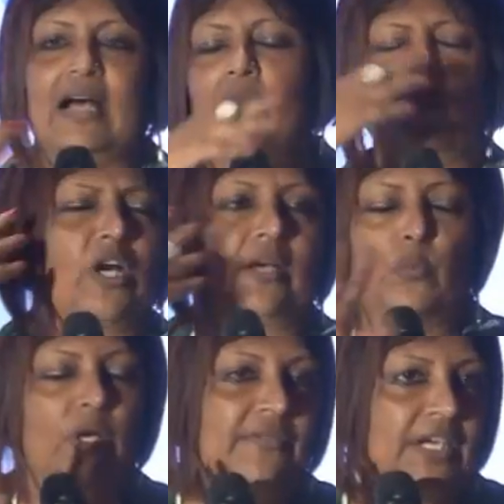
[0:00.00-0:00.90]

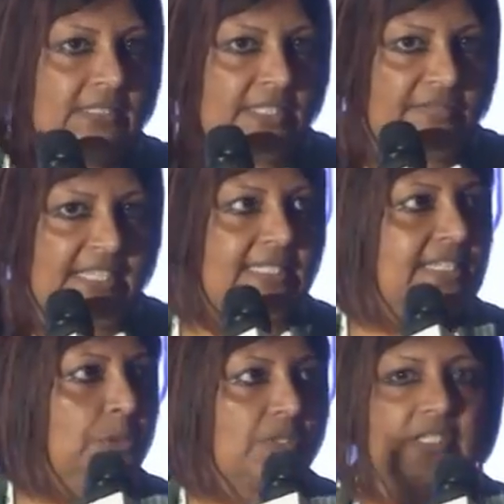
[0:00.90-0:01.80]
whatever other devices
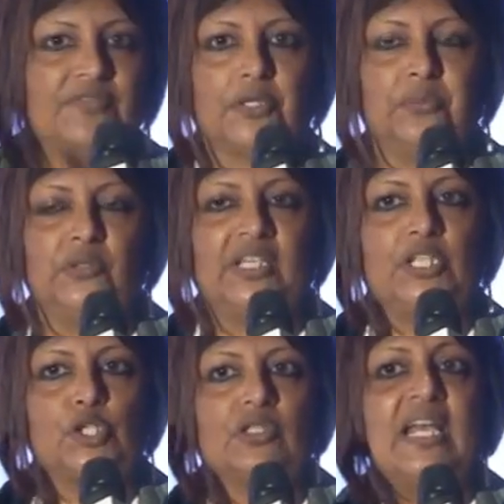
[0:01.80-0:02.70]
they use for
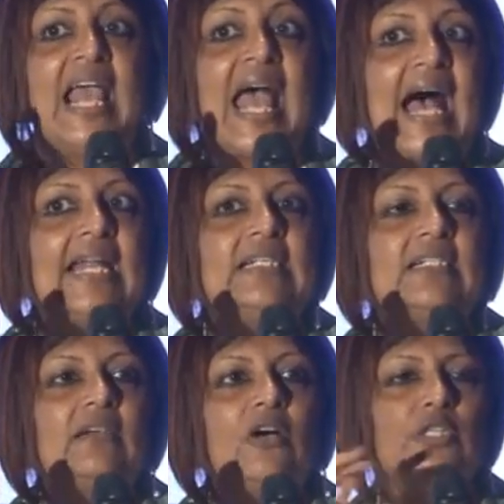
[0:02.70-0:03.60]
communication. And
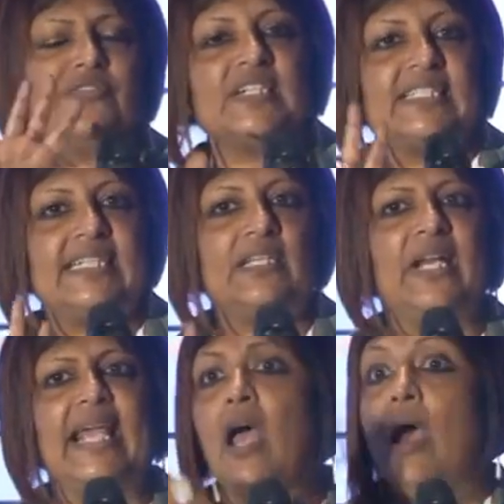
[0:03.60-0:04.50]
on the first day, they were
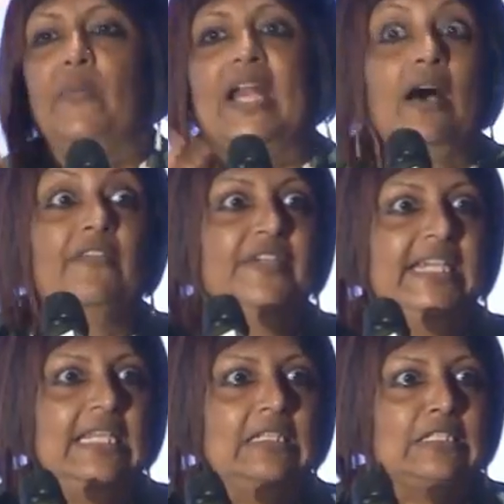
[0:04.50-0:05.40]
like, we love
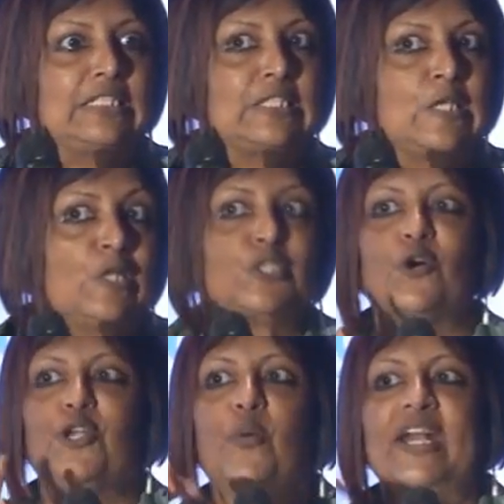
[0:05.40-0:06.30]
deals. So,
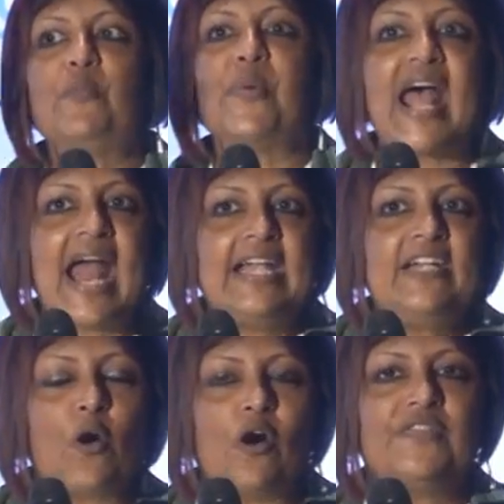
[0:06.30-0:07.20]
when a
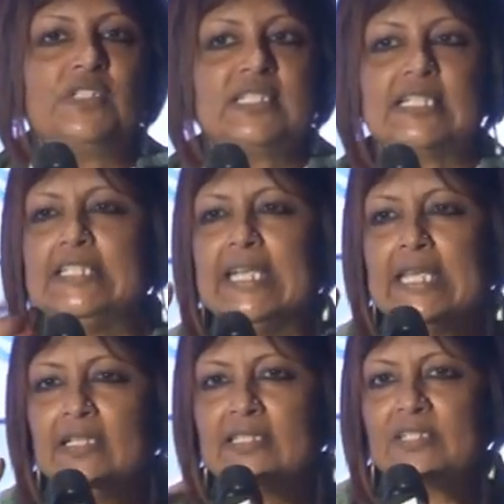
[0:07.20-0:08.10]
brand offers us
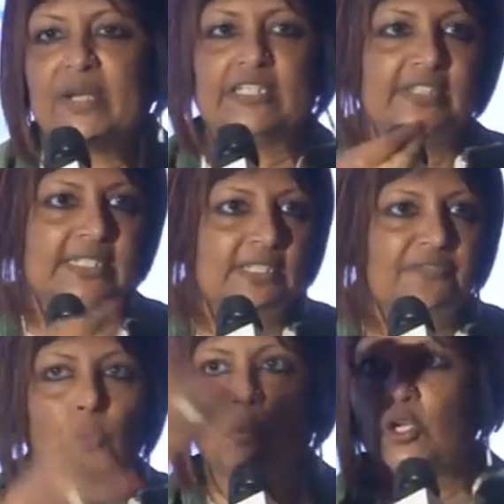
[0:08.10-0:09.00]
deals, whether it's the
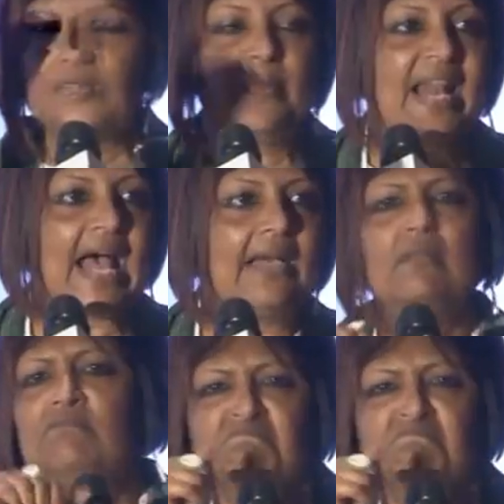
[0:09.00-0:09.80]
phone or the plan,